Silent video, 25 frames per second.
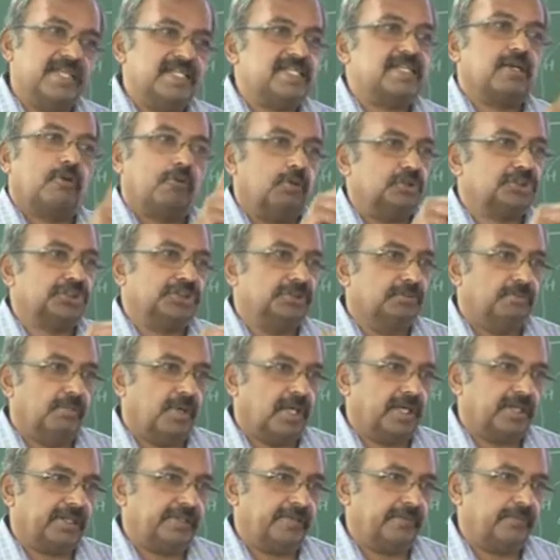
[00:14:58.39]
is a question
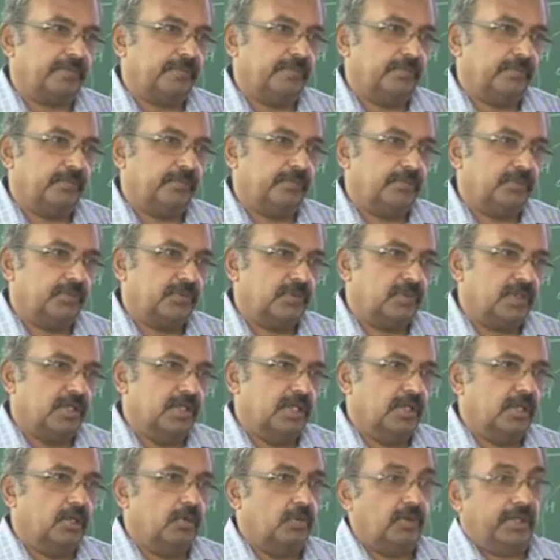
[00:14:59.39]
mark.
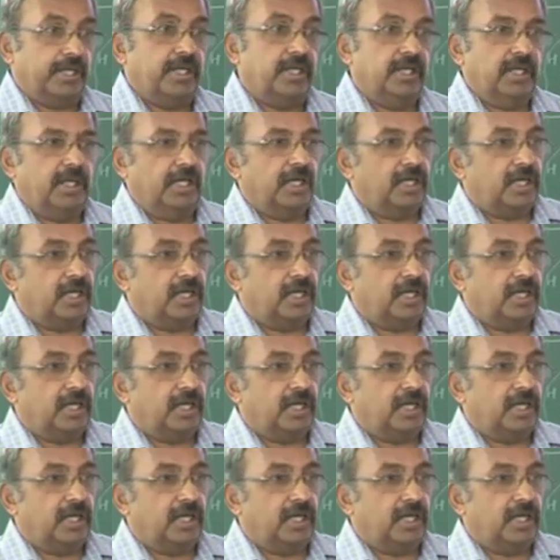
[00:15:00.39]
Okay.